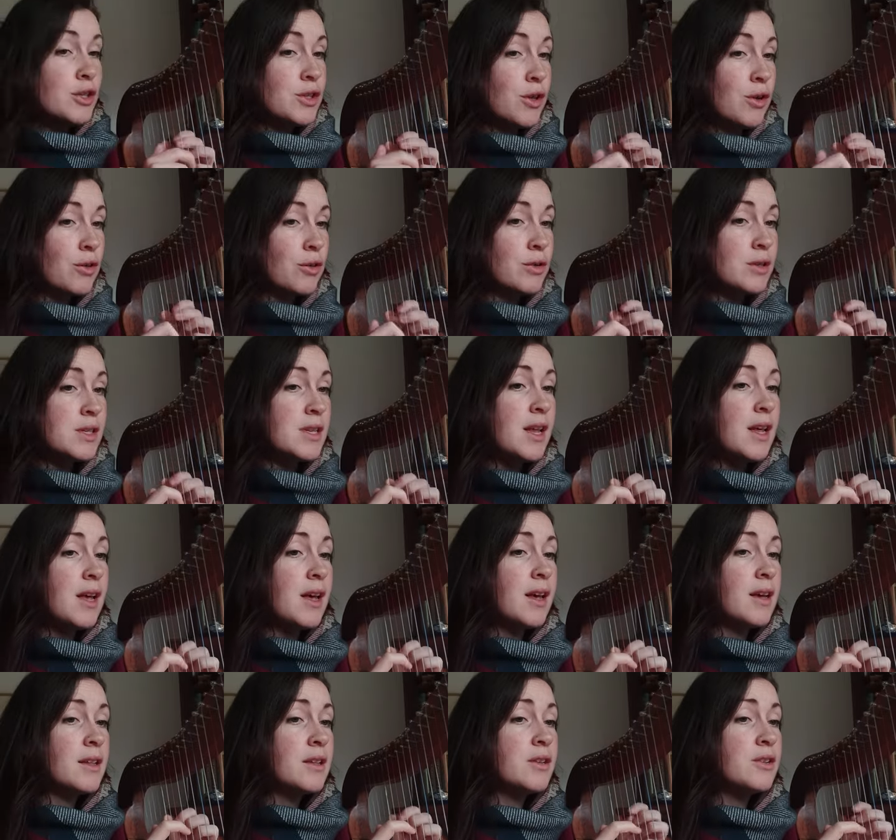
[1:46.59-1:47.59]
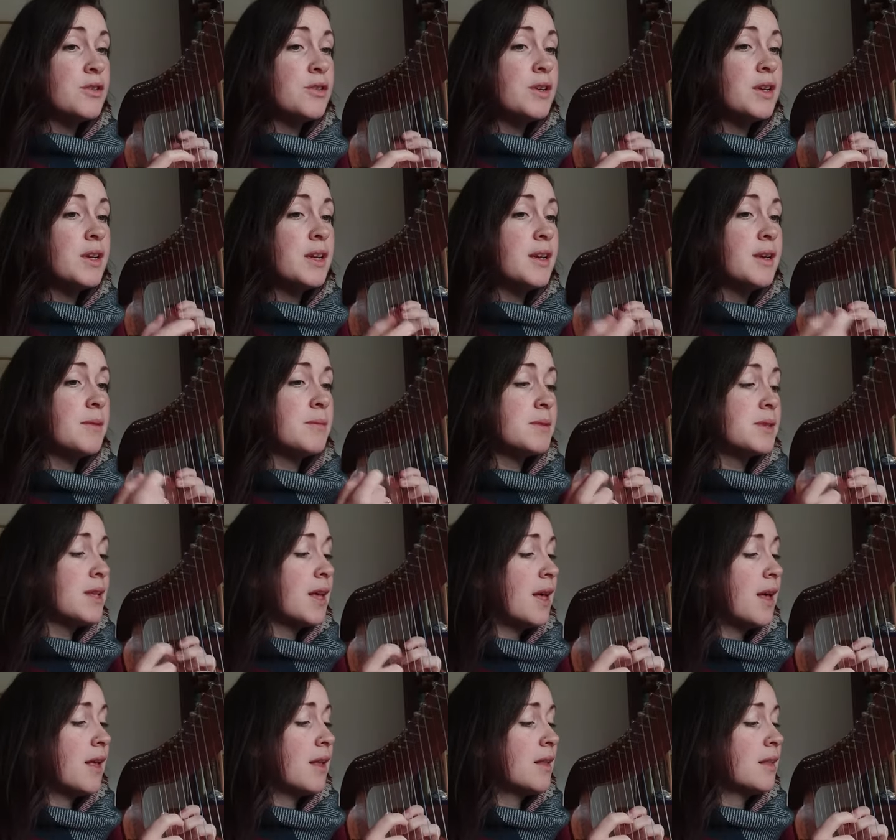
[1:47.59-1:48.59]
songs like the dreams
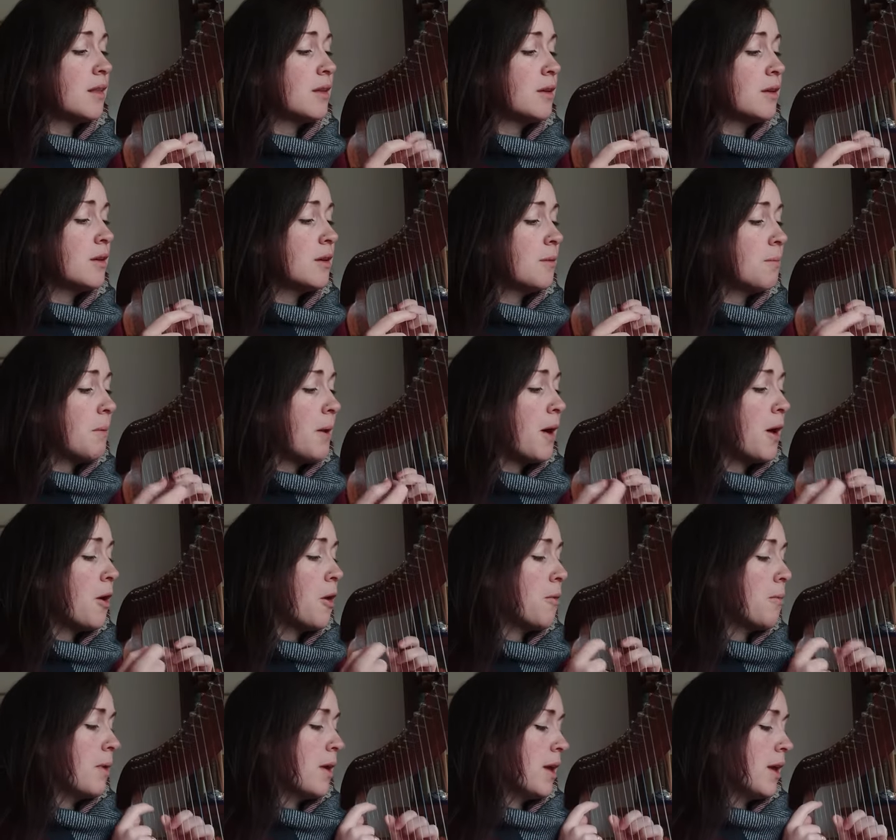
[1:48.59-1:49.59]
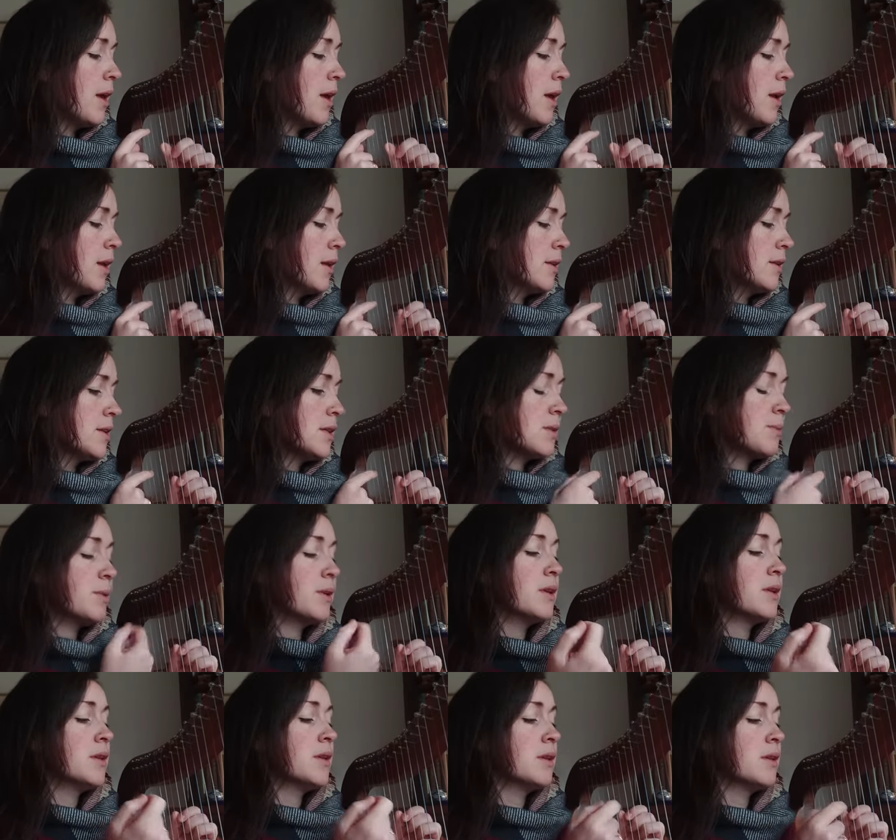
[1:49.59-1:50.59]
that the bell maiden
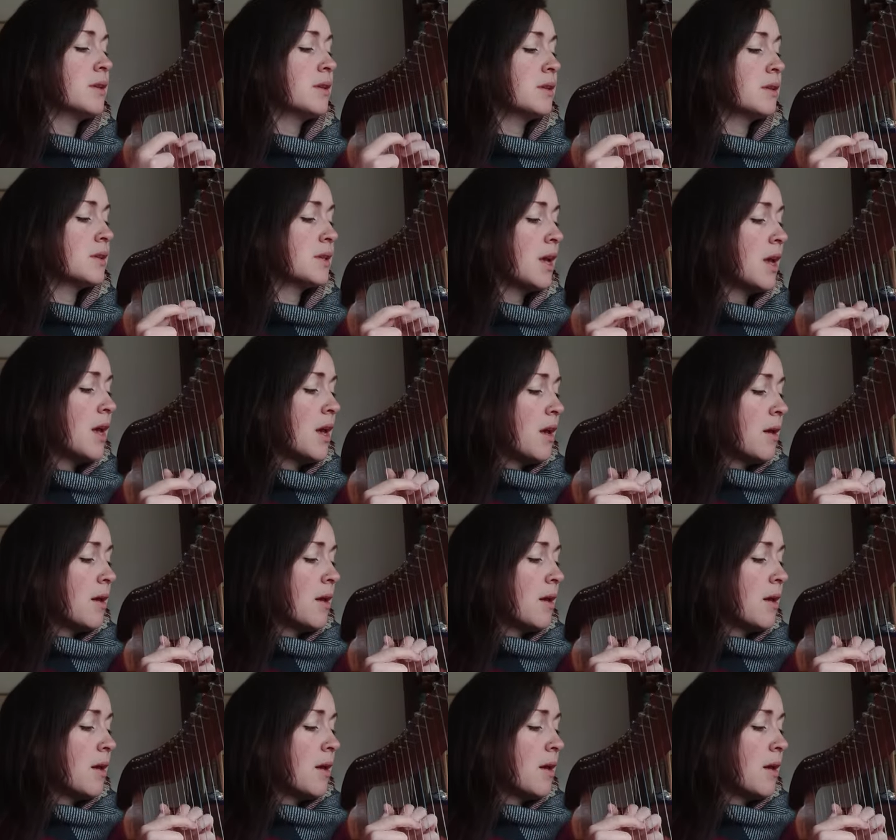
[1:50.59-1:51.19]
spins.